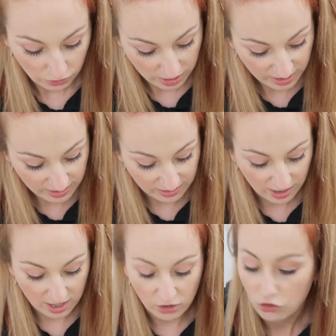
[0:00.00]
this is
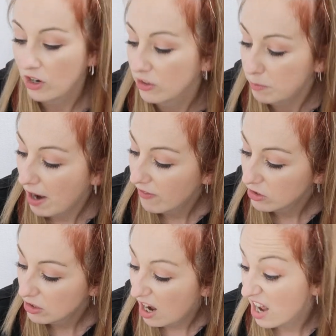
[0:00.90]
in
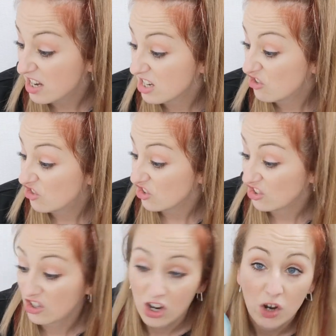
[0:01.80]
transparent and it is just